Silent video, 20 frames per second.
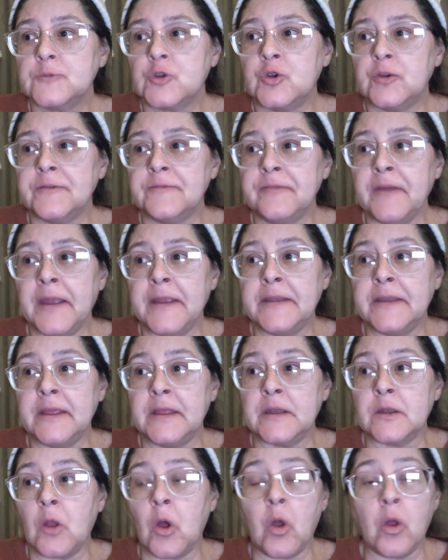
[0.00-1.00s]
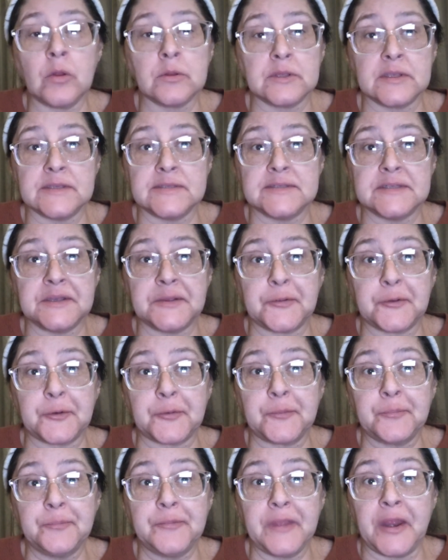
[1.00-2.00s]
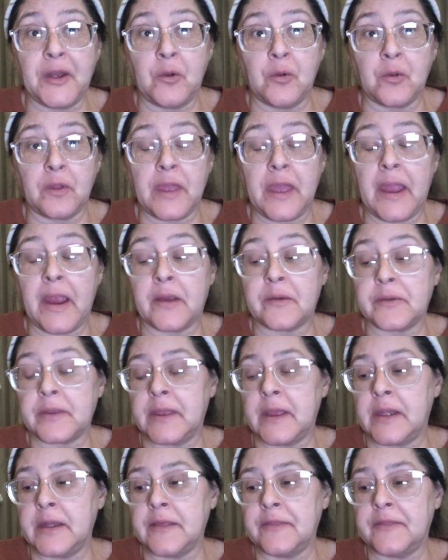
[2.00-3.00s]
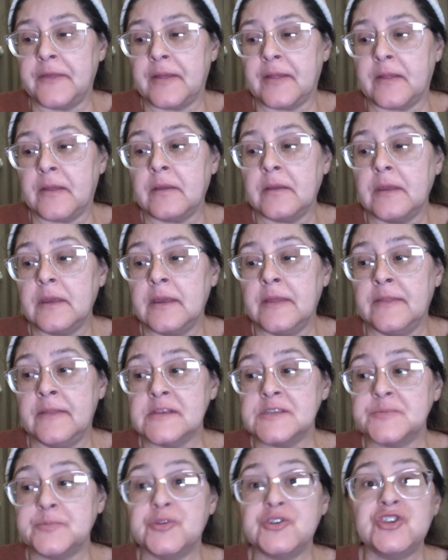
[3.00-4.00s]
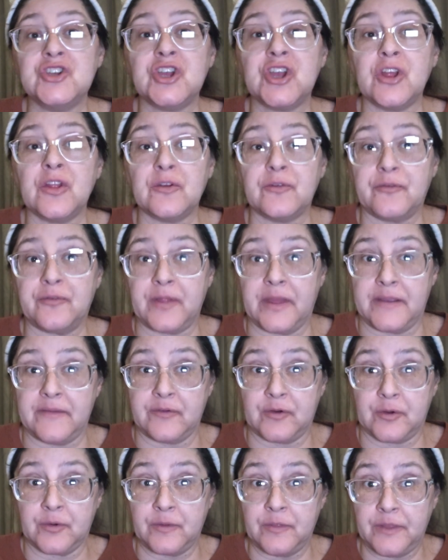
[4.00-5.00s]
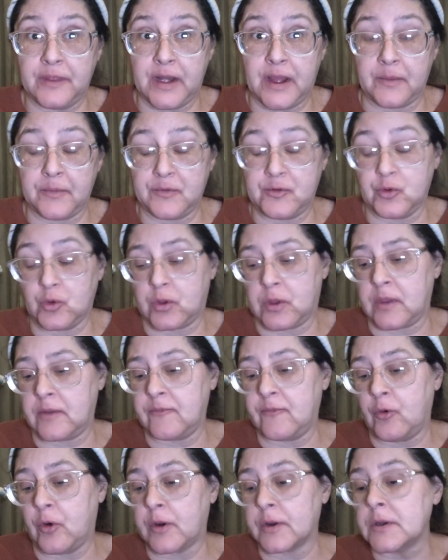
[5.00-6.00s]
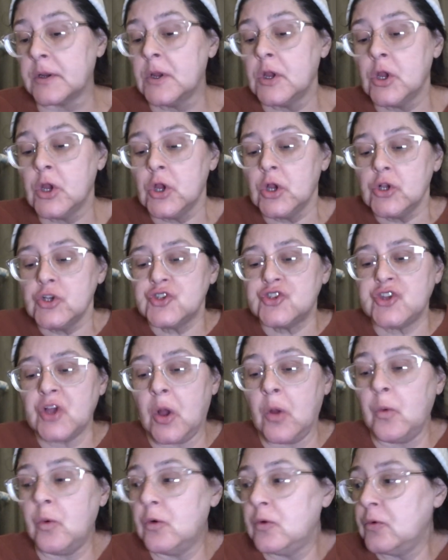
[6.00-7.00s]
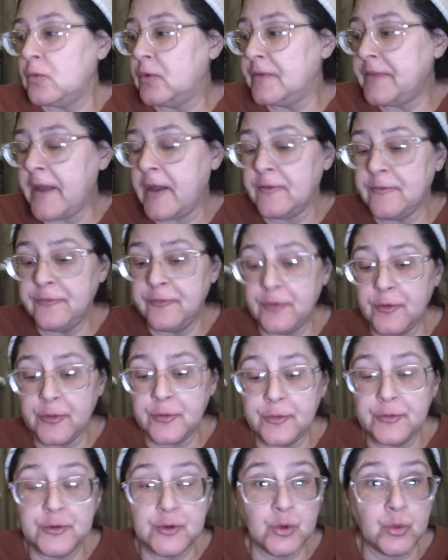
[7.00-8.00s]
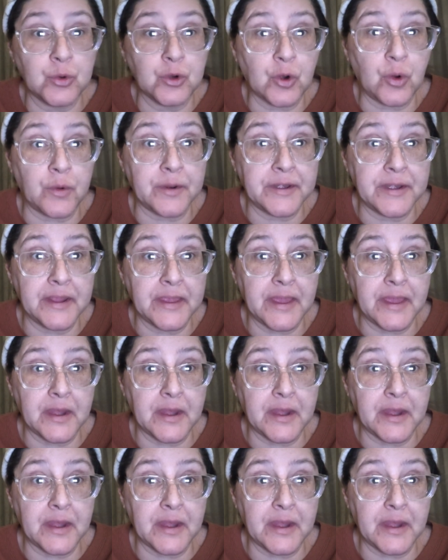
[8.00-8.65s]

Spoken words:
couldn't find it in Aldi's either. They don't carry anything in this particular flavor that I was looking for. So, without further ado, we're going to